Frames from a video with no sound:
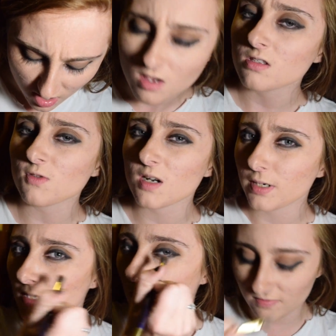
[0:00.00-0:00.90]
So I'm just going to put
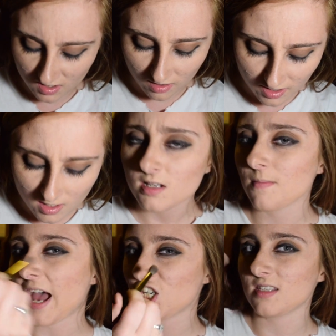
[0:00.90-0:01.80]
in a little bit of this color to
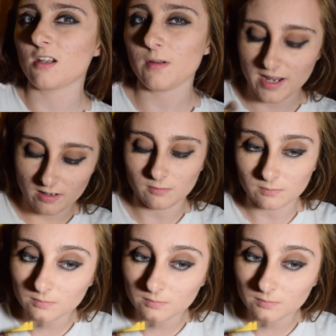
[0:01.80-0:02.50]
match his a little bit better.